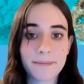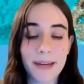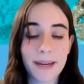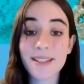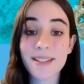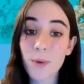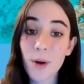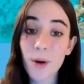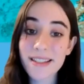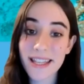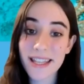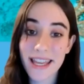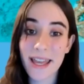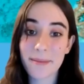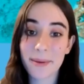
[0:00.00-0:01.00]
And it's worse
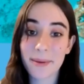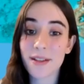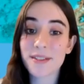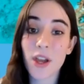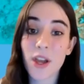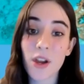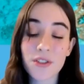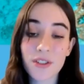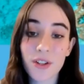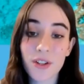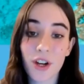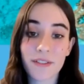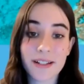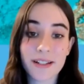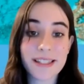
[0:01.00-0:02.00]
here because ocean
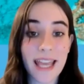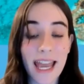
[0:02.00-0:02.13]
currents